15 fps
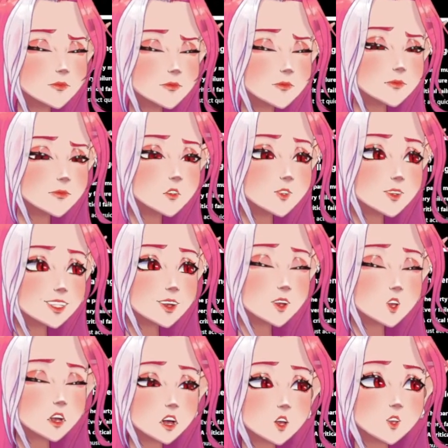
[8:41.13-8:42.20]
Okay,
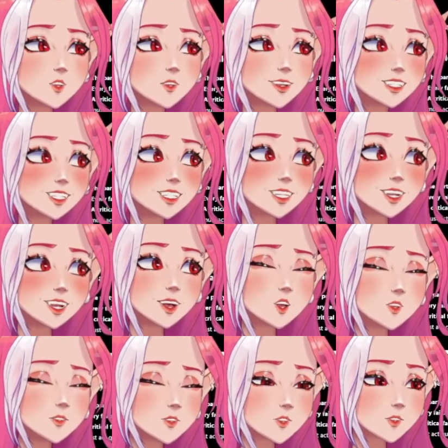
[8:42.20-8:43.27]
so I've been playing this game
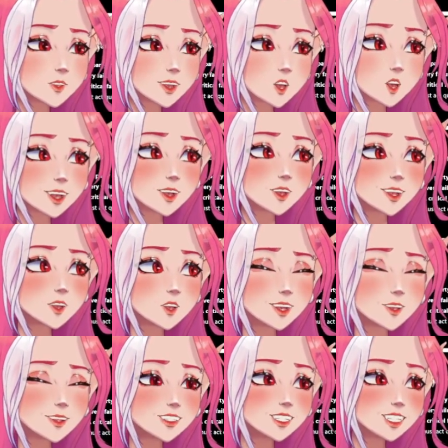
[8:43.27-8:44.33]
for over 30 years,
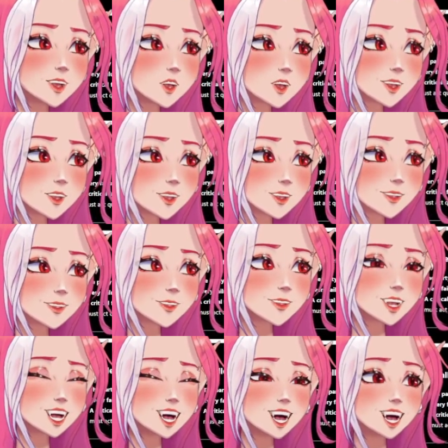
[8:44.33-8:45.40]
and
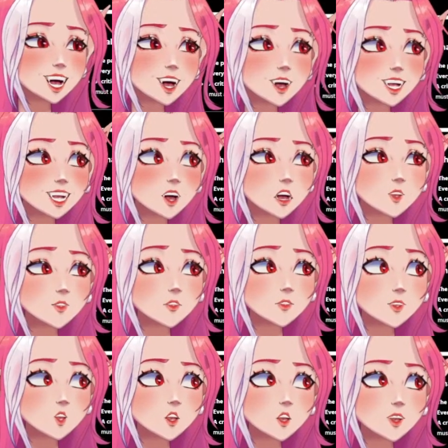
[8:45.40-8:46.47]
I have
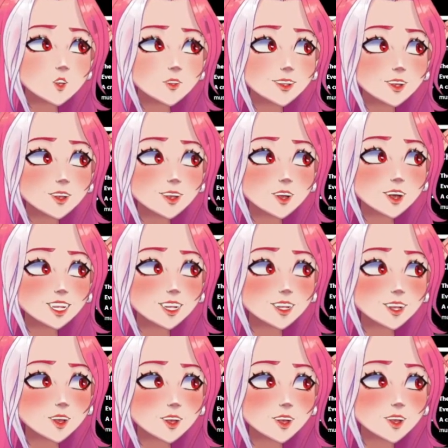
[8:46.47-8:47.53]
real
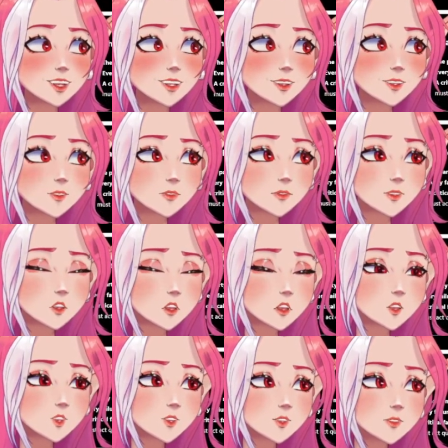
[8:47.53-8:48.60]
PTSD
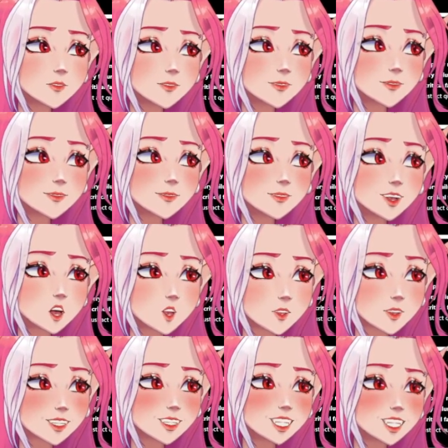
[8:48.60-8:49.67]
from Dark
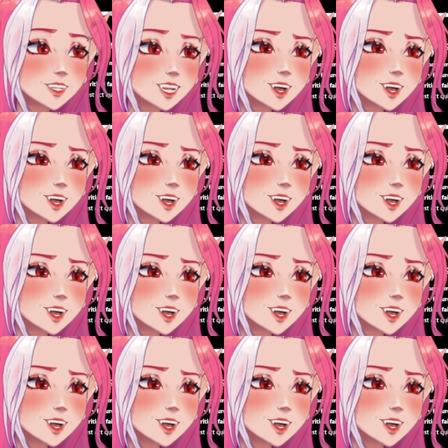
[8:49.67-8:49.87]
Mantles.